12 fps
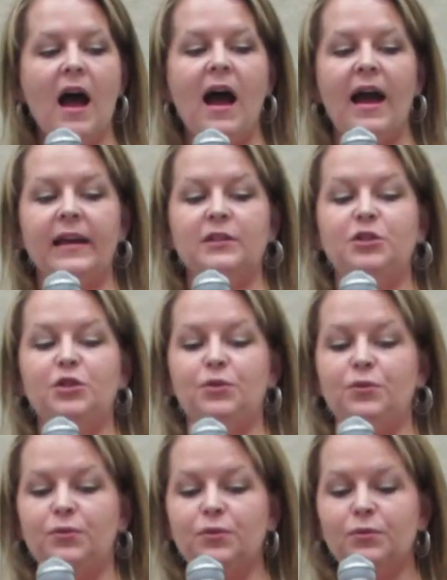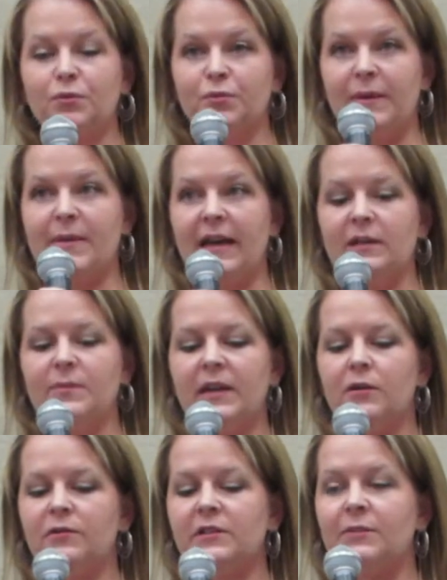I do remind my
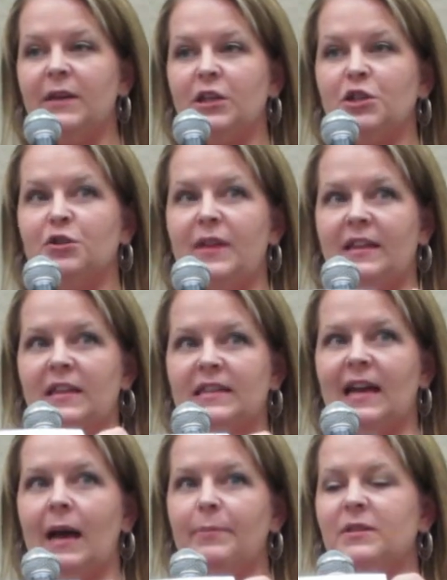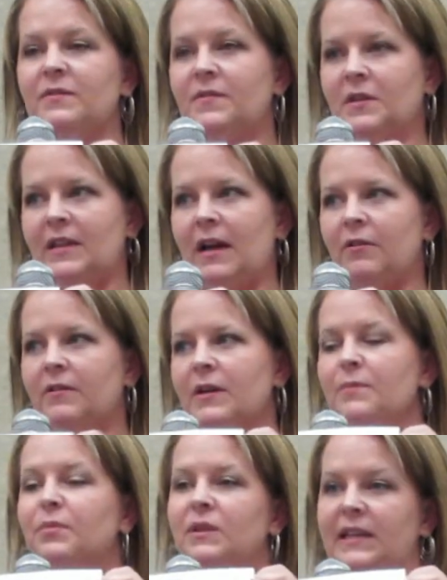host to make sure that the top is filled out
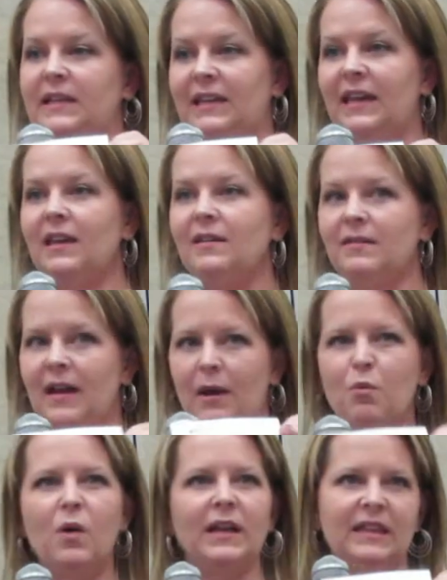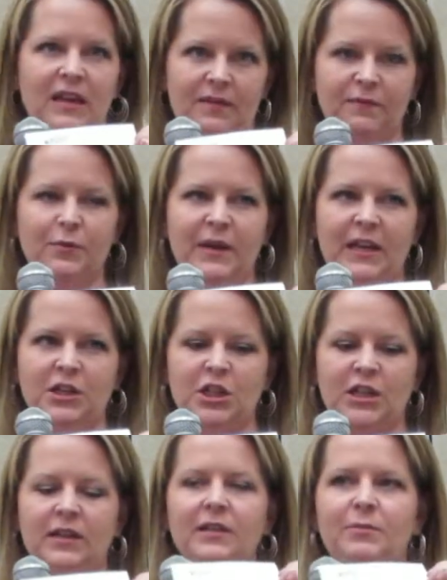completely. I want that
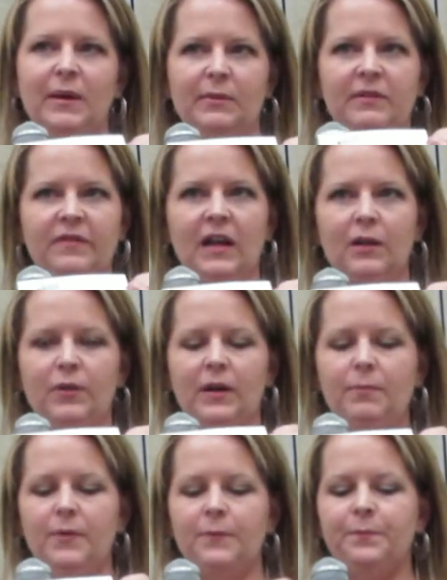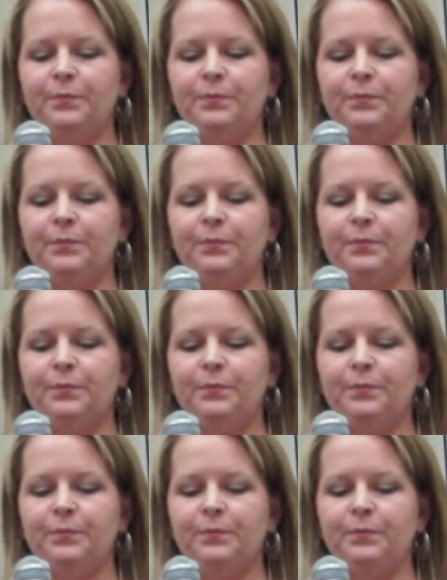information to be able to follow up.